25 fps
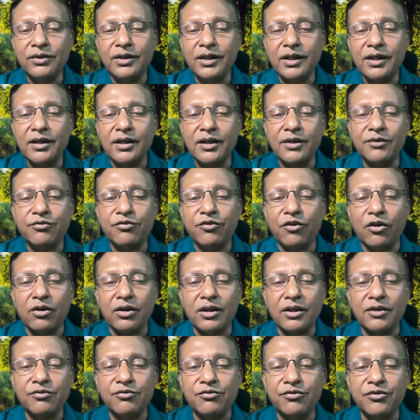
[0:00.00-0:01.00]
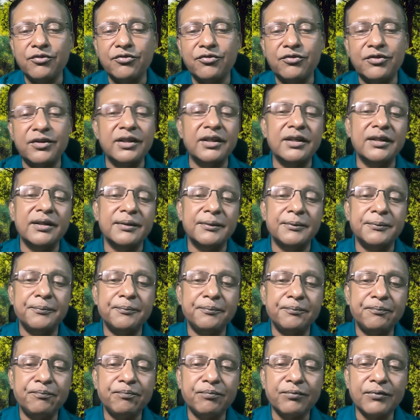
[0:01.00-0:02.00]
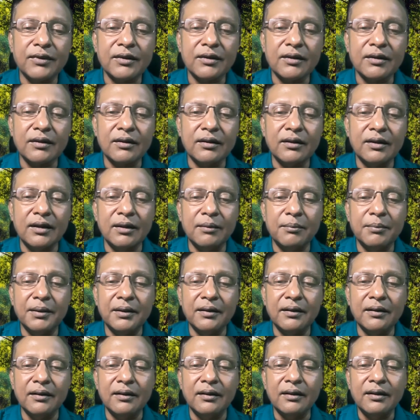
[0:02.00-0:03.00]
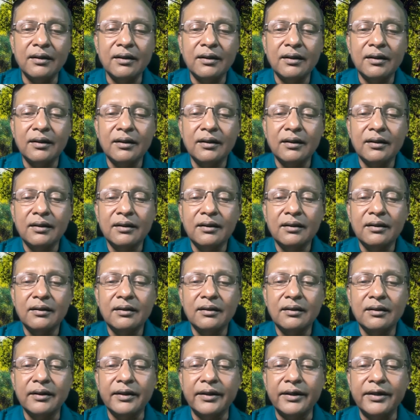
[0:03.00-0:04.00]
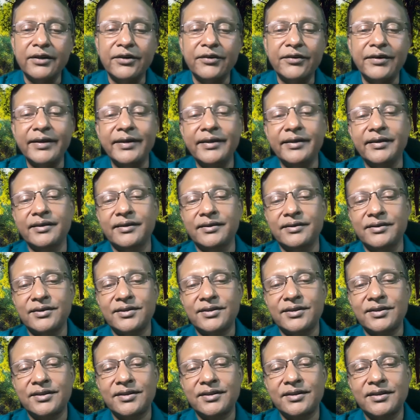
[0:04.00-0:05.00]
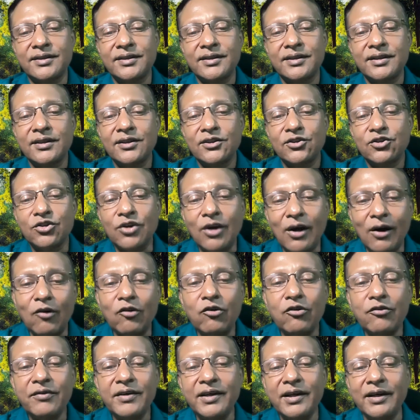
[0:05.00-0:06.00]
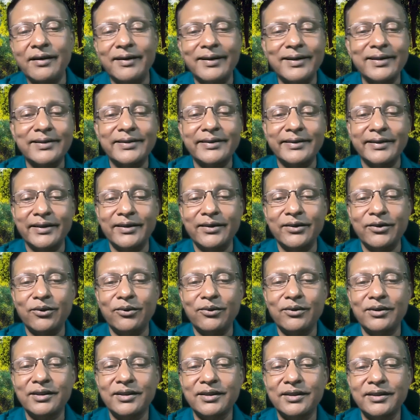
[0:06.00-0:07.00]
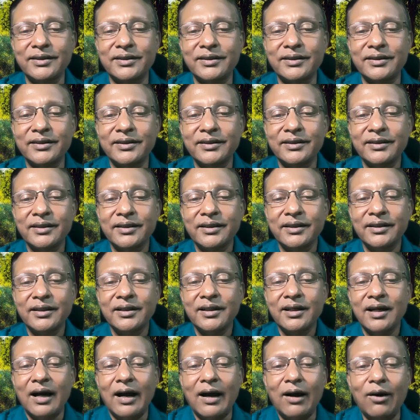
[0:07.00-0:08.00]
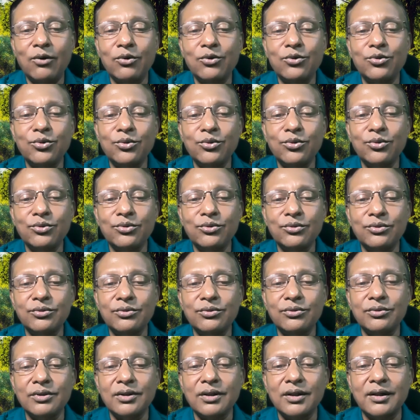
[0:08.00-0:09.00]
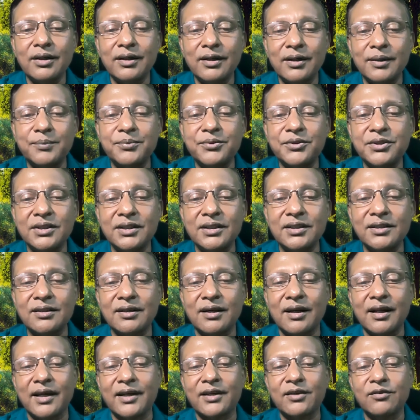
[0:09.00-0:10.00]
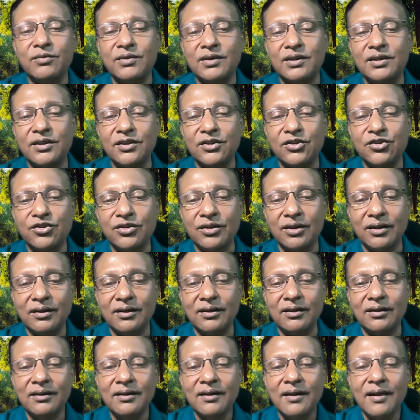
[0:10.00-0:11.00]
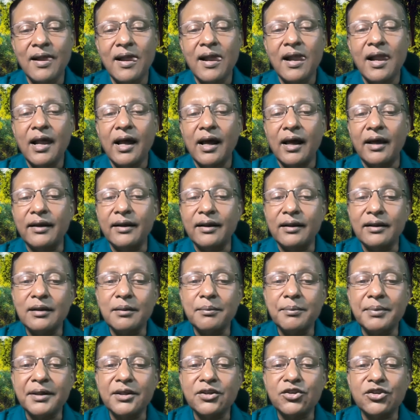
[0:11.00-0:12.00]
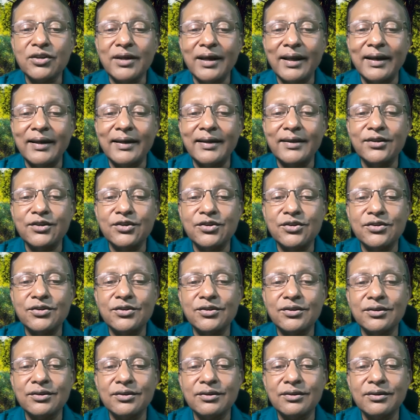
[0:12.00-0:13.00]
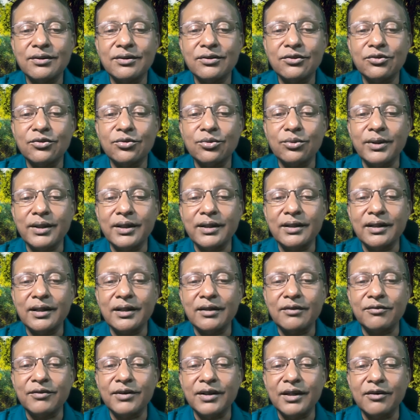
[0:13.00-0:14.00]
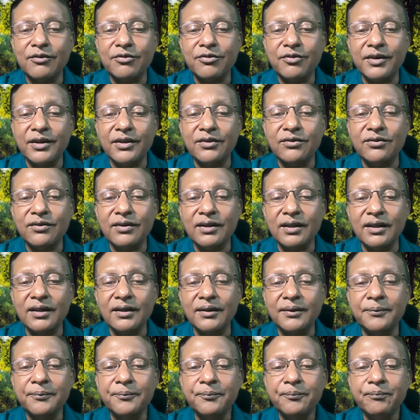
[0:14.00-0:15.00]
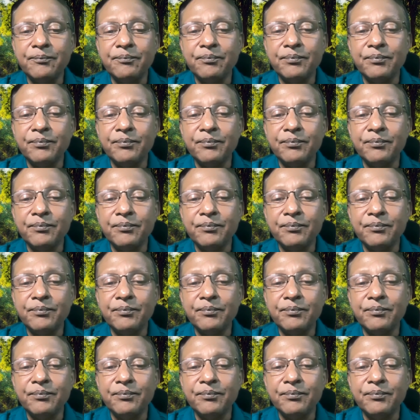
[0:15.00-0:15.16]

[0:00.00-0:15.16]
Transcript: nearly 40, 50 herbal ingredients. So how do we understand all this? How do herbs interact with each other? Another big challenge today that we are facing